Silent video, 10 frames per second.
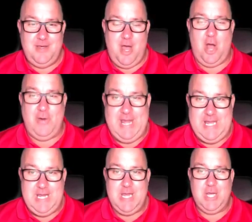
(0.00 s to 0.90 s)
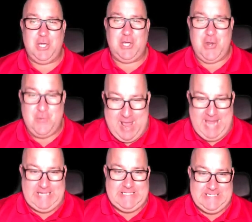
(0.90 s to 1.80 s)
are
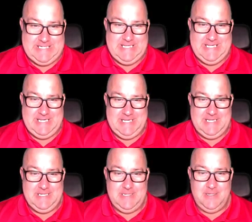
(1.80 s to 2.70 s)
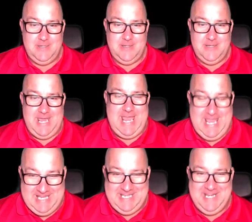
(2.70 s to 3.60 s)
incorrect.
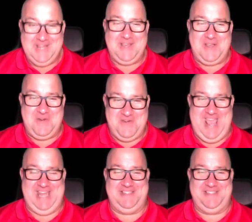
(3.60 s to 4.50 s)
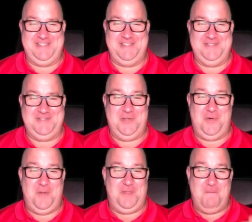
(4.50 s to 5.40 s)
Incorrect.
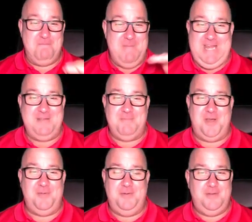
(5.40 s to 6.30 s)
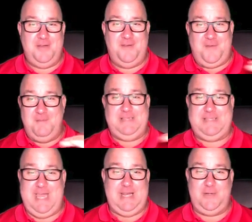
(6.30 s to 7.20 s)
So the minimum of a
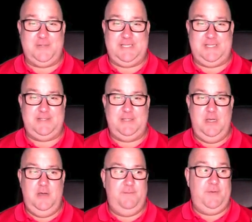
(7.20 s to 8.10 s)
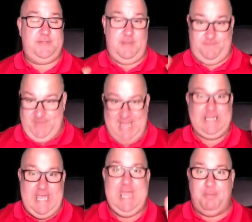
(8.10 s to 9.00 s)
misdiagnosis for that
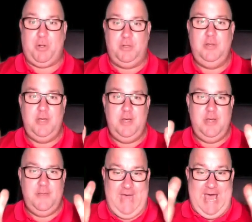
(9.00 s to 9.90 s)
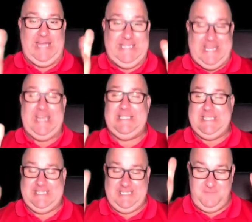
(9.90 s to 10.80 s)
label, that
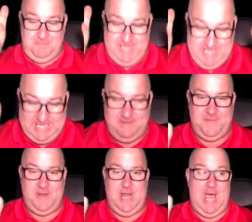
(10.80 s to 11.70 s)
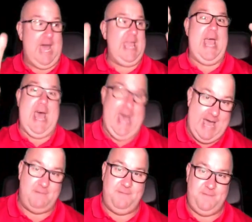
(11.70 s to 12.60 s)
identity you've been given, I
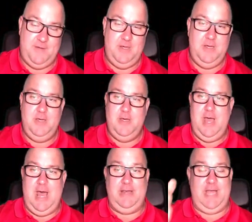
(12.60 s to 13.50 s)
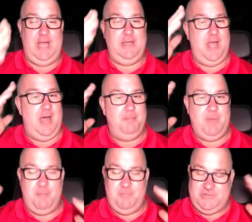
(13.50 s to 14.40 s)
have. And
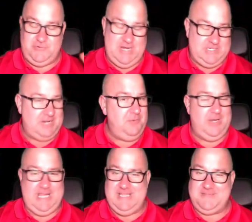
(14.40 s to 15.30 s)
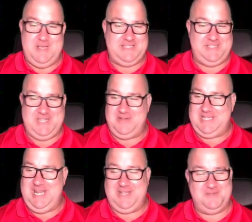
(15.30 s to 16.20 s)
I'm genuinely want to get this message out,
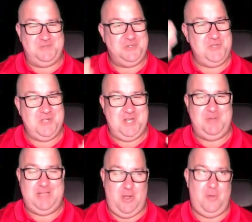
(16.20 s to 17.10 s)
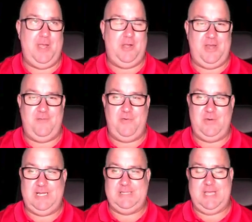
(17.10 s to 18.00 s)
Danny, because I'm sure you're going to be like, oh my God, I didn't even
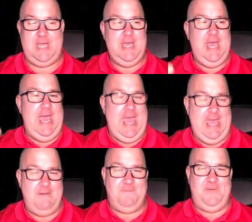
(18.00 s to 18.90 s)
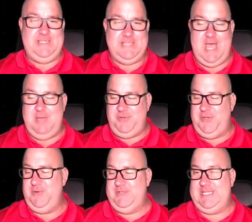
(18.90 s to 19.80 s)
realize that. Every time
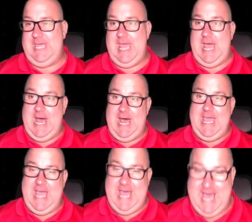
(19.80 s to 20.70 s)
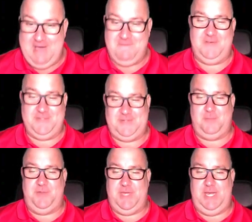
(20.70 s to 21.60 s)
you say, I have
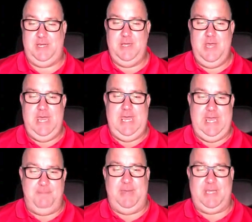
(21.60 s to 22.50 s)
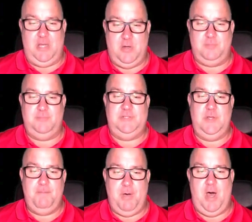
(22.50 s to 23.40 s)
something, it becomes
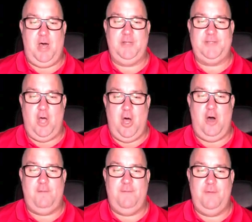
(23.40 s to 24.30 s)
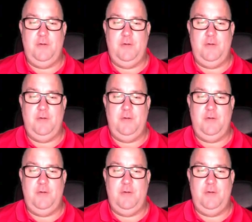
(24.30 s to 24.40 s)
part of